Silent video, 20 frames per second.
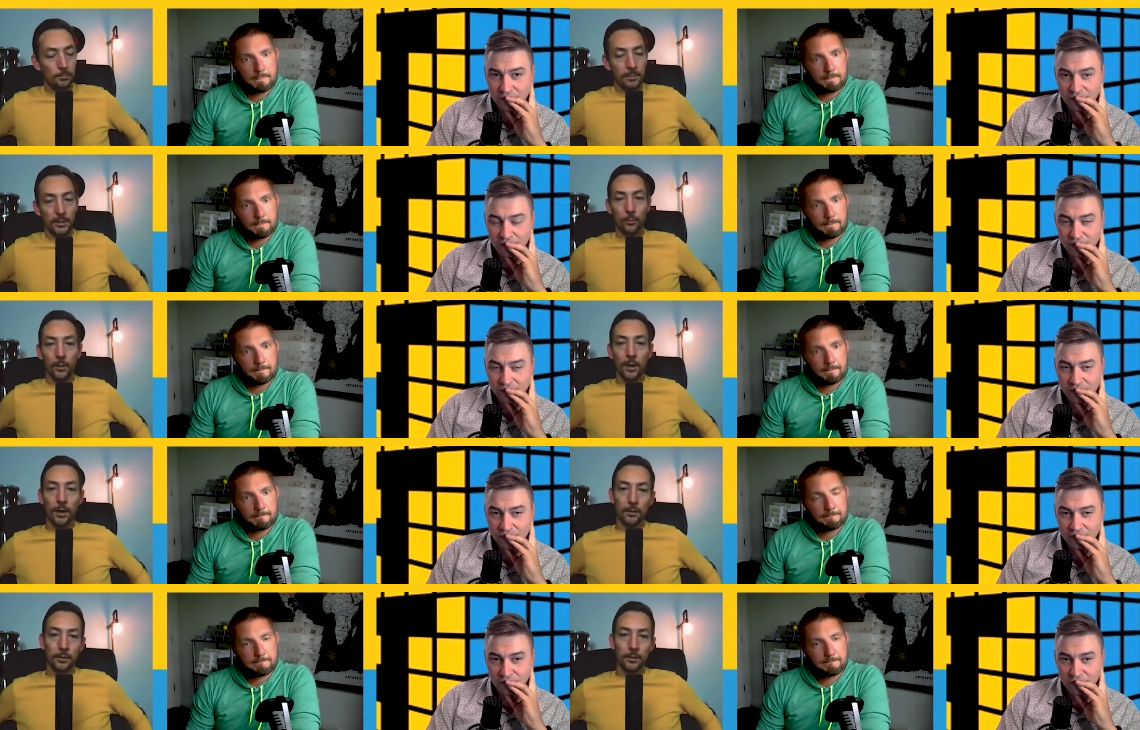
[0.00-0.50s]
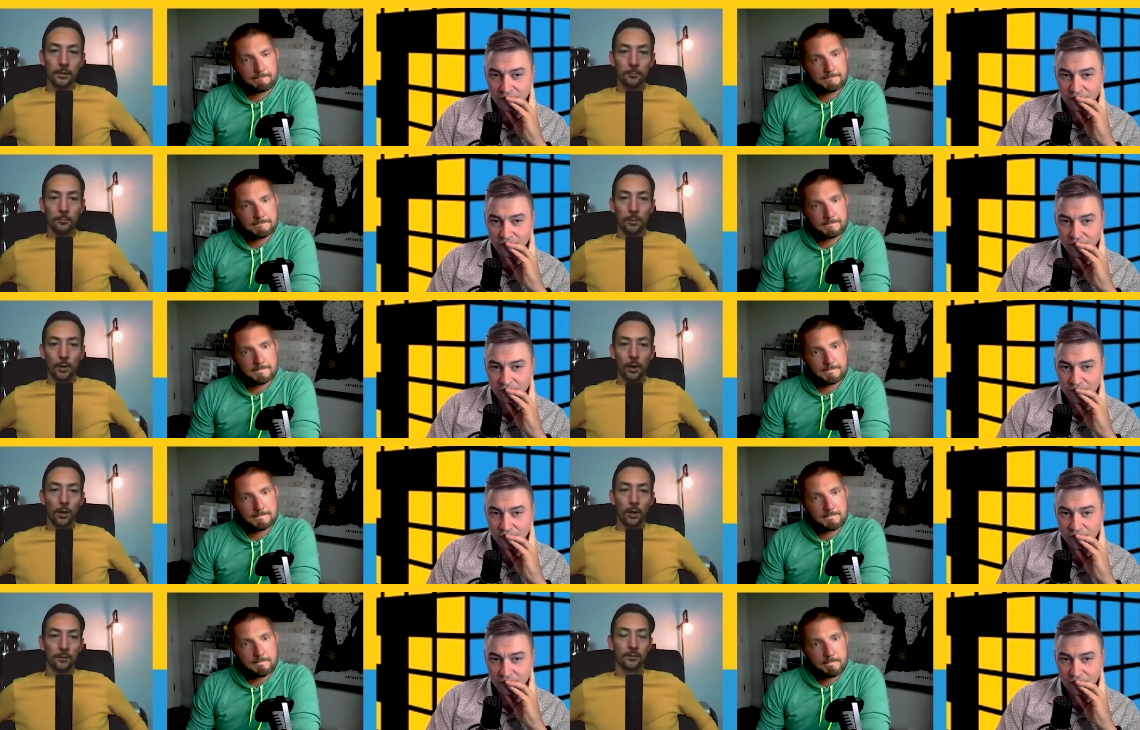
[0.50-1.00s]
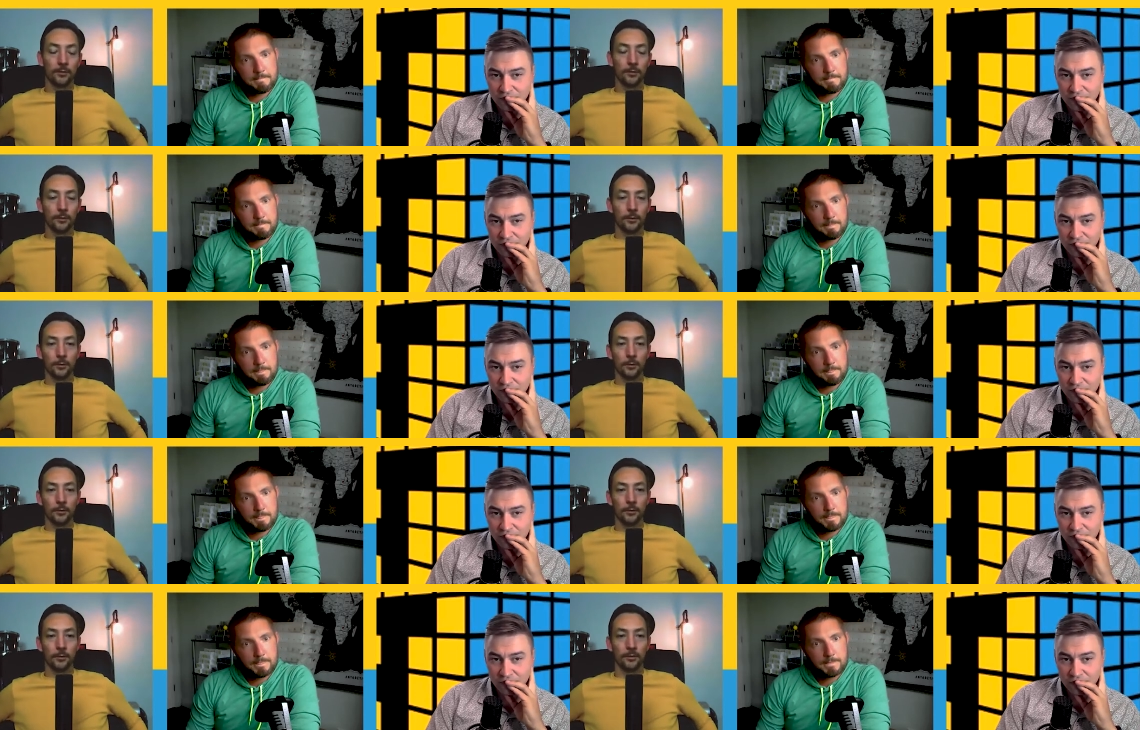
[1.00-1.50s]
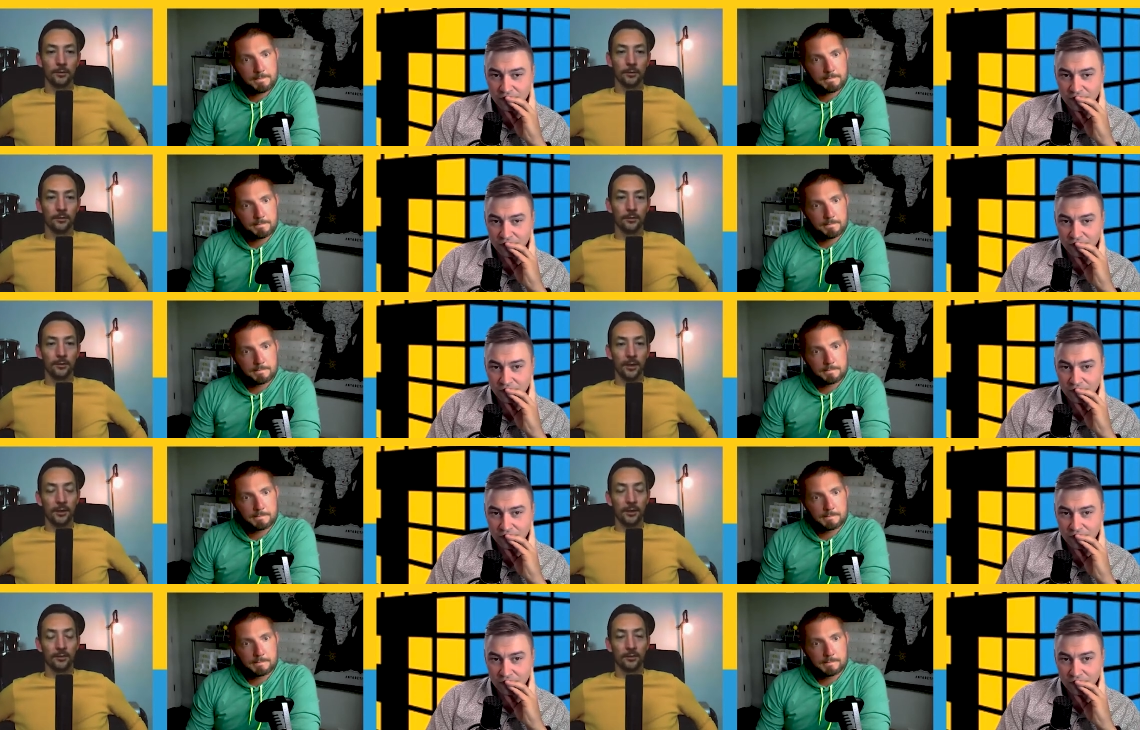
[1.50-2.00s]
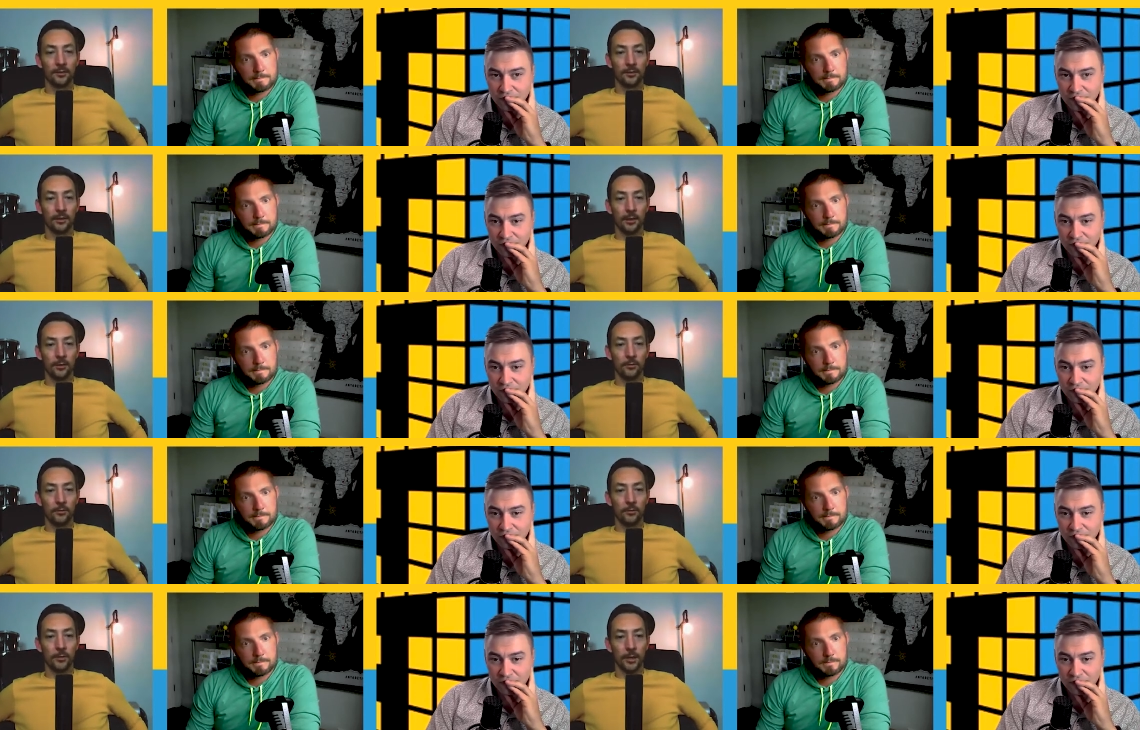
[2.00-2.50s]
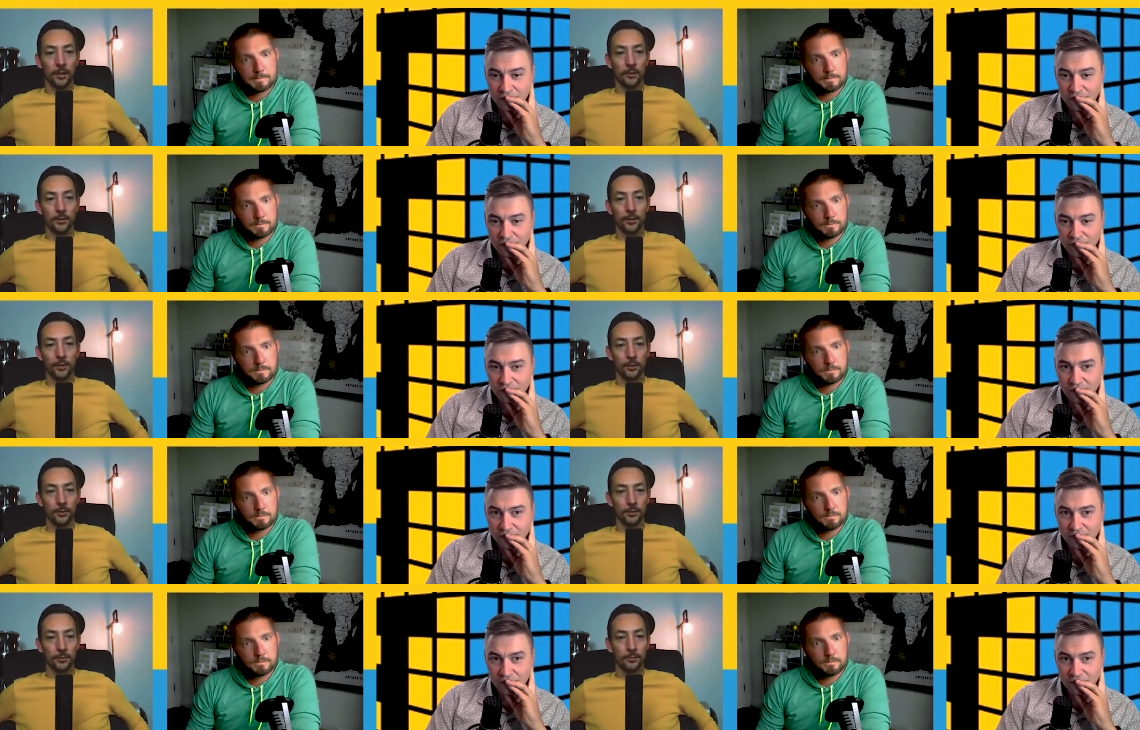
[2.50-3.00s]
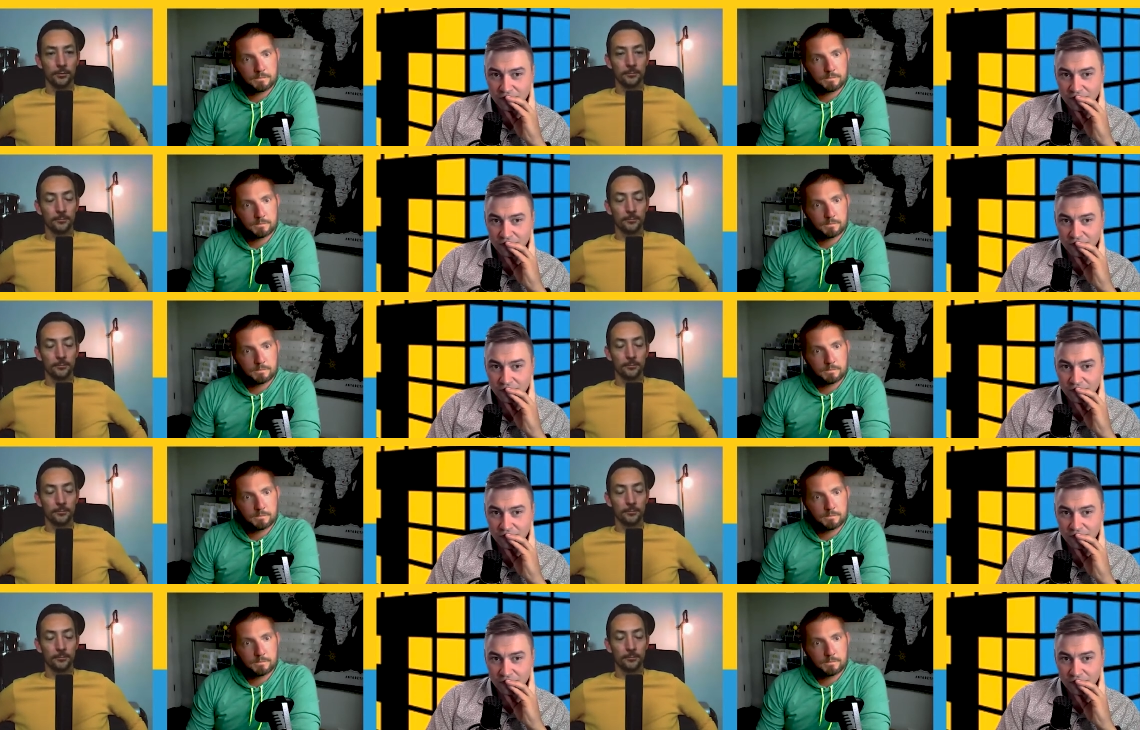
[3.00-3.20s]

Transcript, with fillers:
Speaker 1: beware the imposter, success and failure.